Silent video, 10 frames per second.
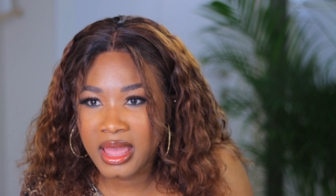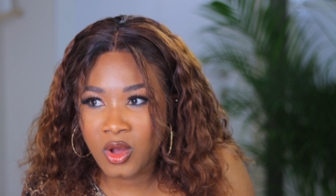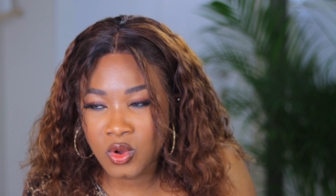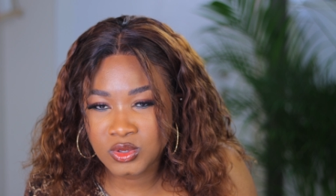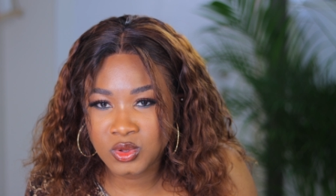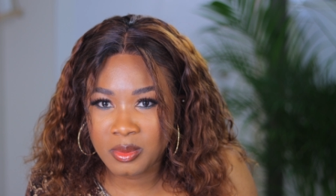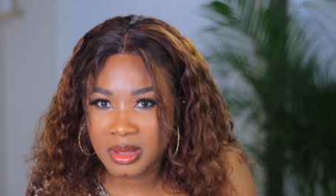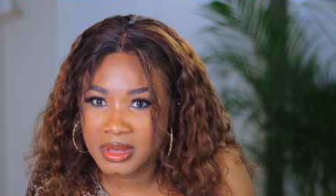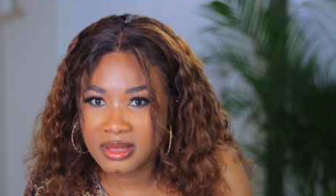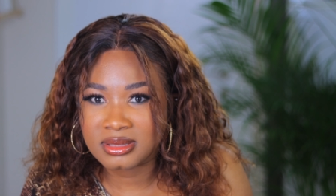a
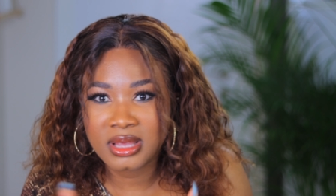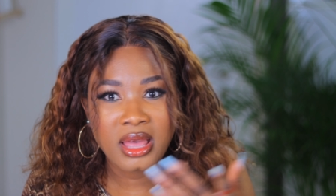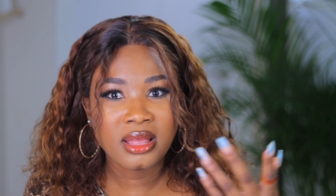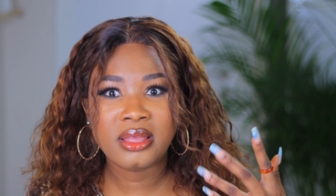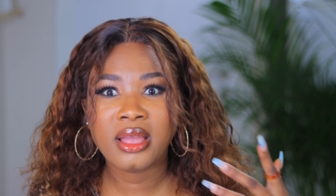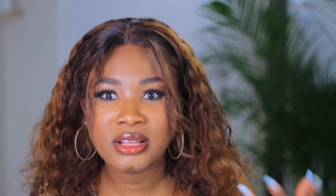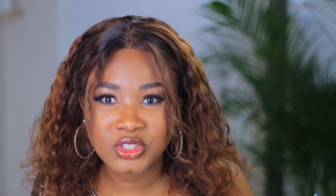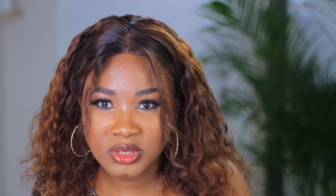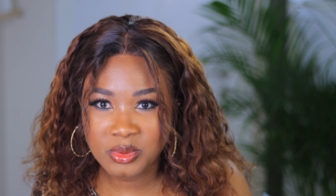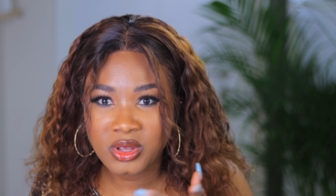customer because they can
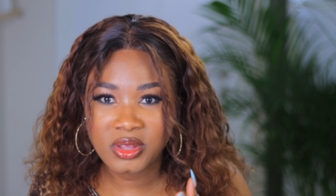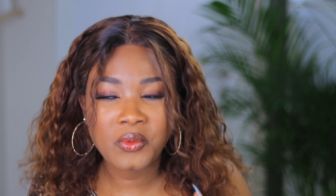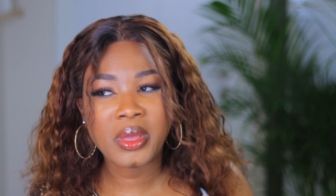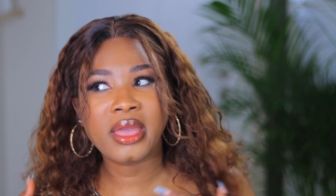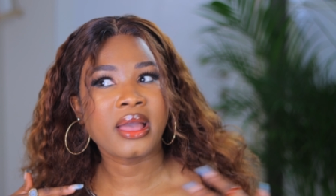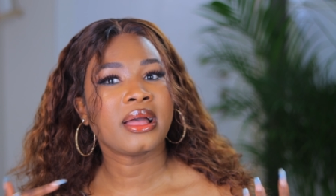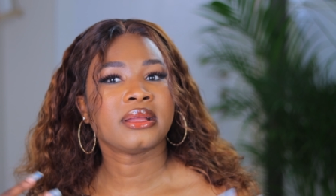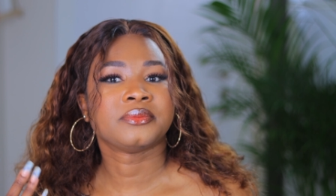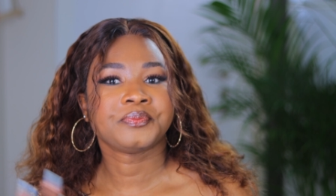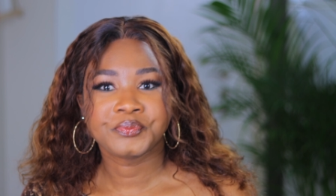just be on the way
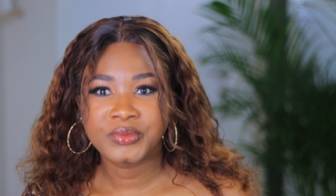and